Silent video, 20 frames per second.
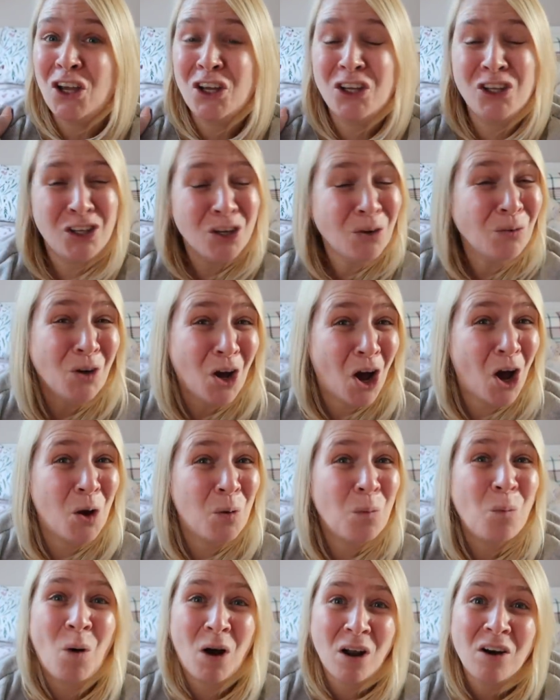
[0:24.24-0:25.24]
You know
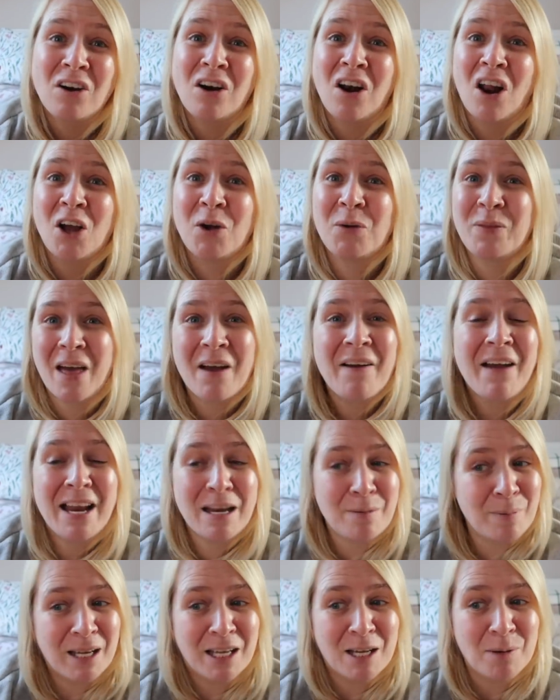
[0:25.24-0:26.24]
what I look like without
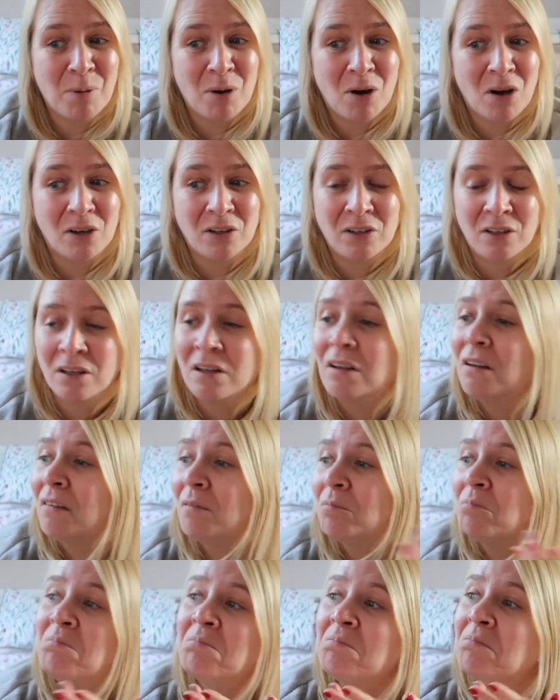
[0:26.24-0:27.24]
any makeup on.
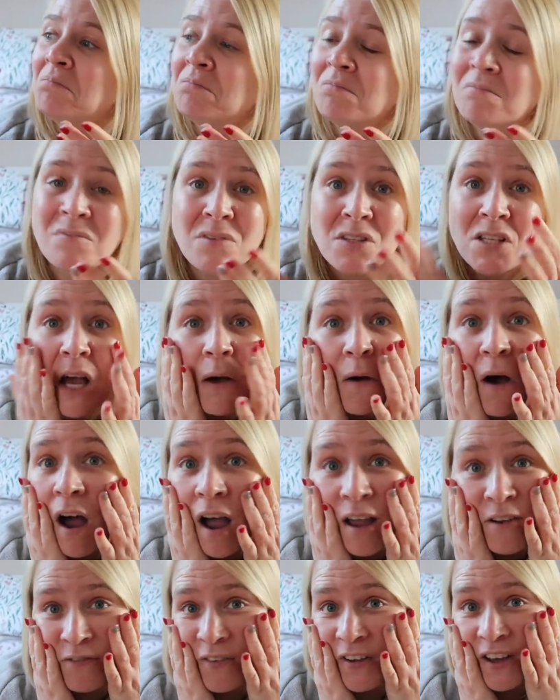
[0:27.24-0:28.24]
So
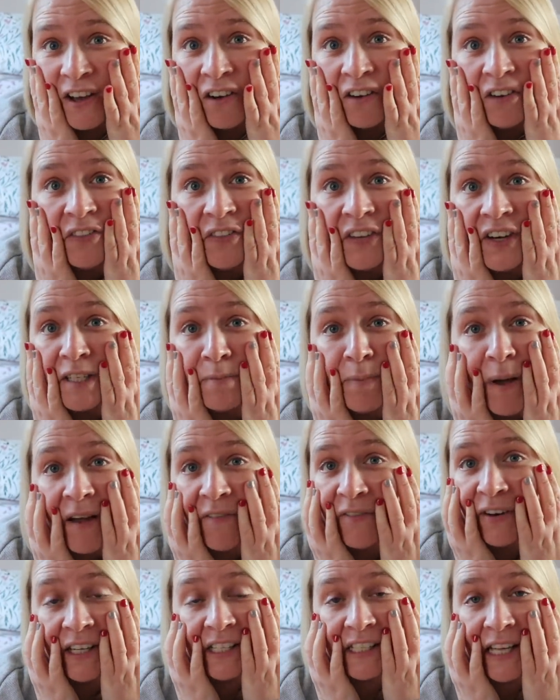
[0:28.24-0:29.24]
I feel that it's
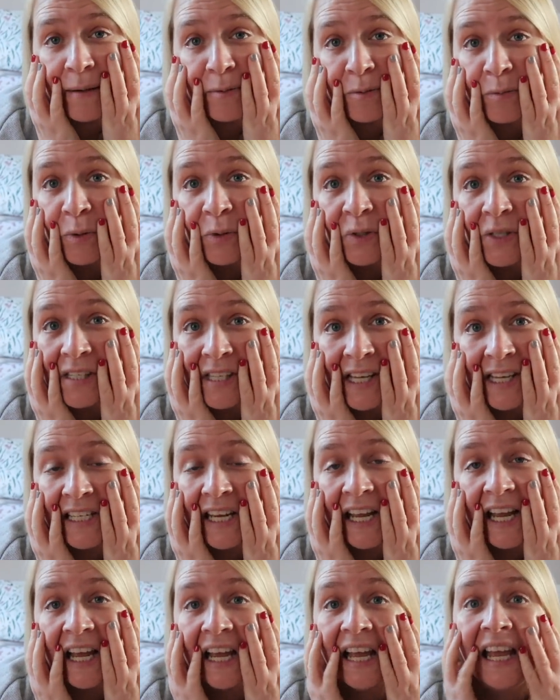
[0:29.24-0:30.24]
perfectly acceptable to sit
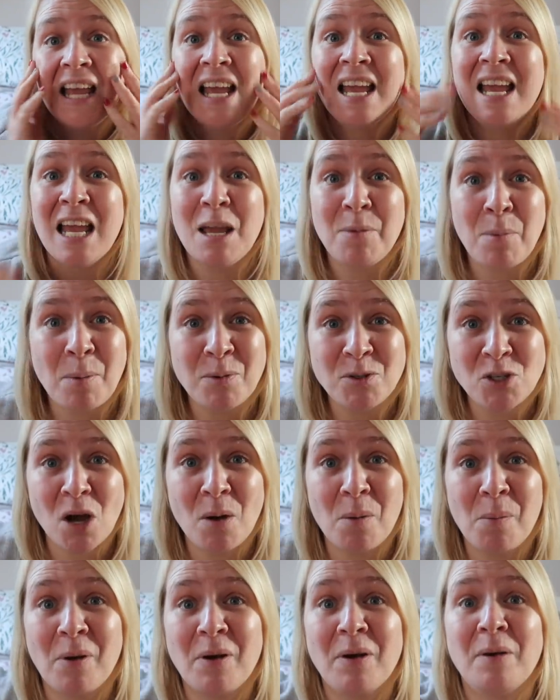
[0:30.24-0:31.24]
here in my
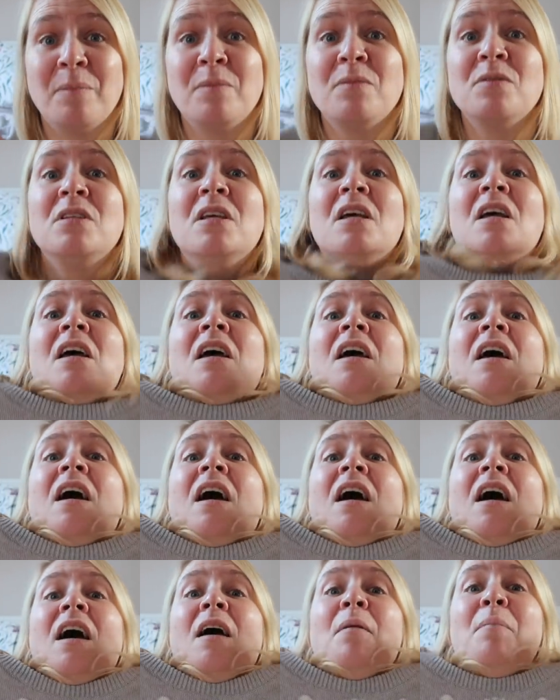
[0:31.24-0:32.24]
pyjama bottoms,
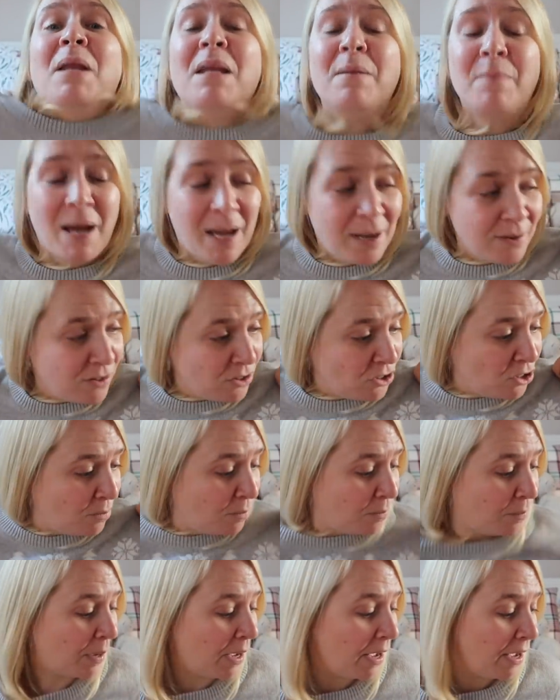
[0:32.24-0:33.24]
a Minnie Mouse
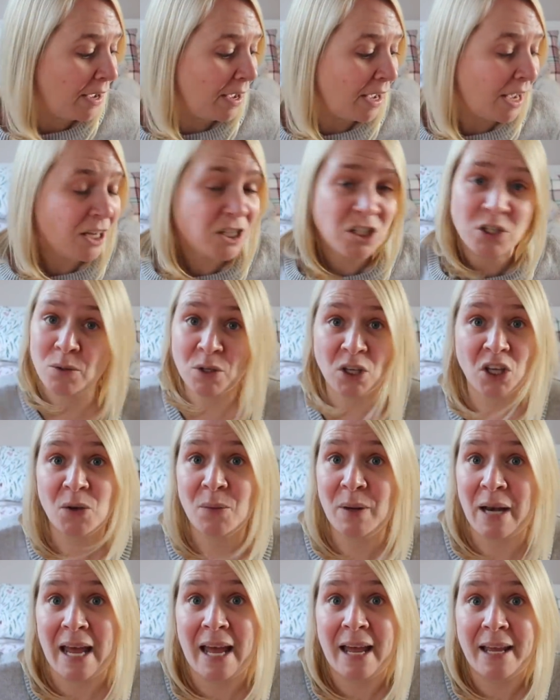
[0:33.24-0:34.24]
jumper and do a
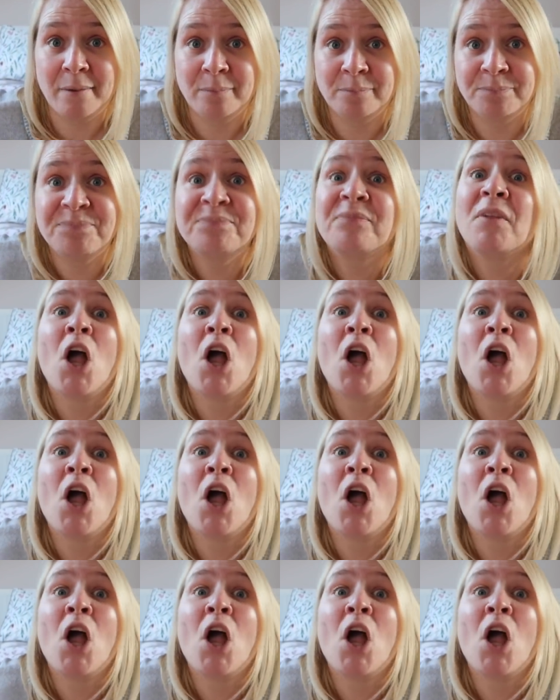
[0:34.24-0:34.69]
Q&A